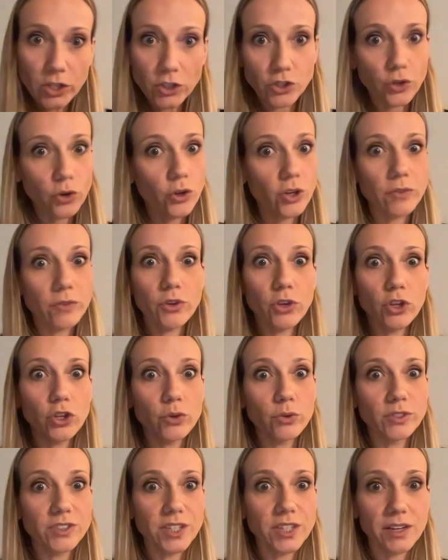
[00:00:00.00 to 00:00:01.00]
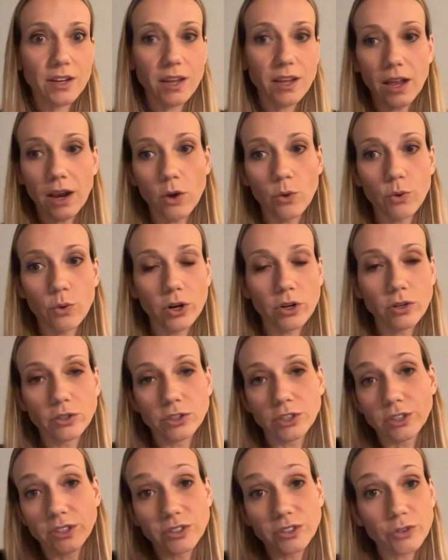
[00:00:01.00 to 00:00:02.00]
So if you're using a lower
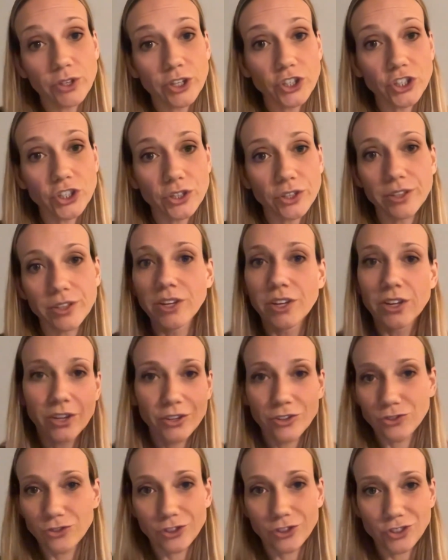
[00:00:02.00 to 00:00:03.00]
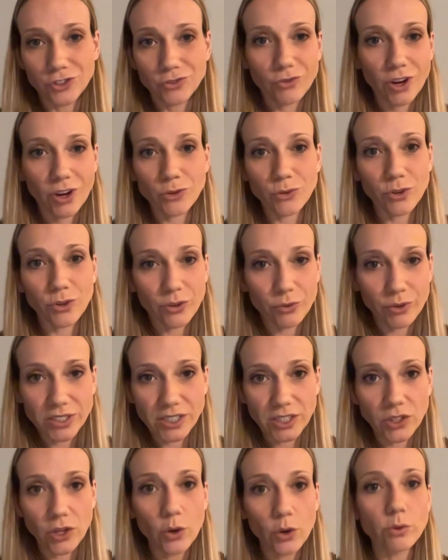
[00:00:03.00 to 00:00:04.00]
concentration, just try to
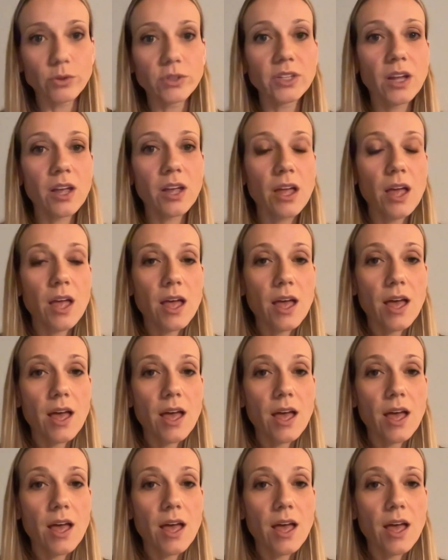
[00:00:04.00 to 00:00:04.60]
increase the dose.